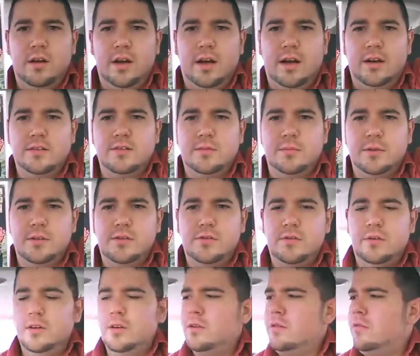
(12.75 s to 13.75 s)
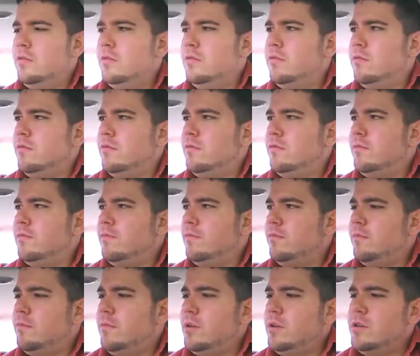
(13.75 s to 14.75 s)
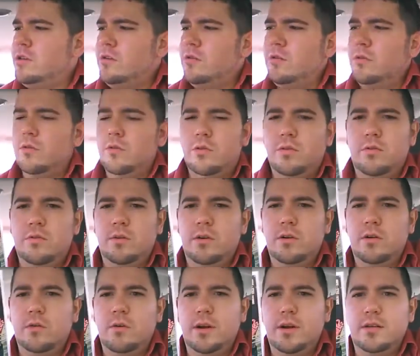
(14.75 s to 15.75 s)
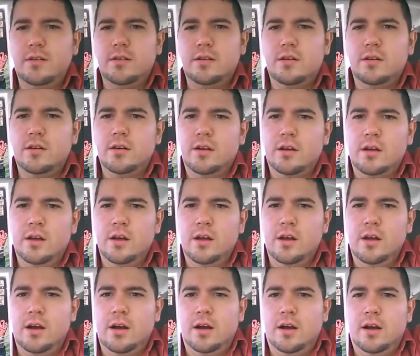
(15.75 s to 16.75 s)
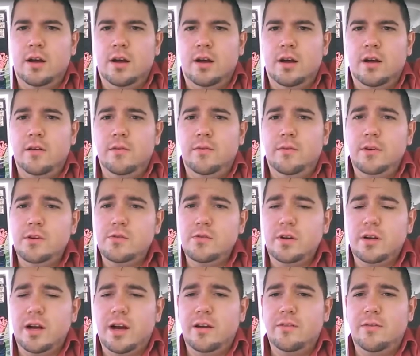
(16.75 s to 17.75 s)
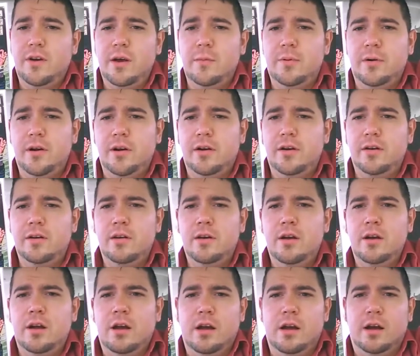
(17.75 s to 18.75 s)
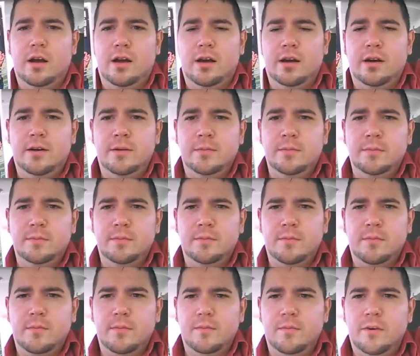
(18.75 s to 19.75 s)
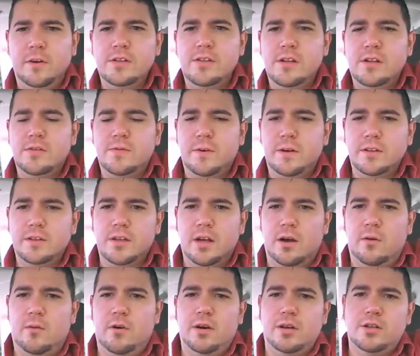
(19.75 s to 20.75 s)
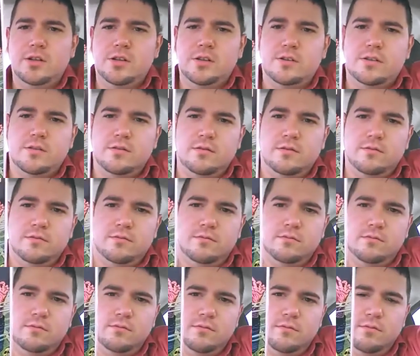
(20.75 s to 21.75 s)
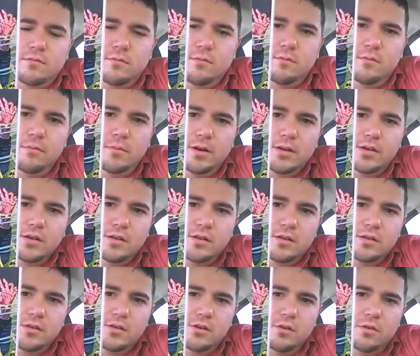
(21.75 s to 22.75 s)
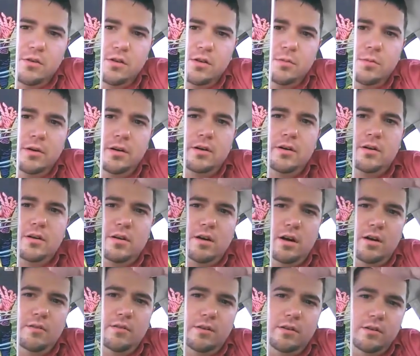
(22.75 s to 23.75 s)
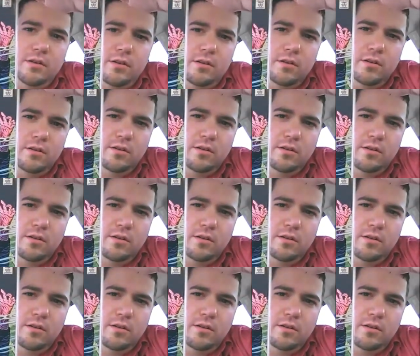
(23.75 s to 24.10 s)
House of Mystery, issue 308, featuring iVampire. First things first, I want to just mention this Joe Kubert cover.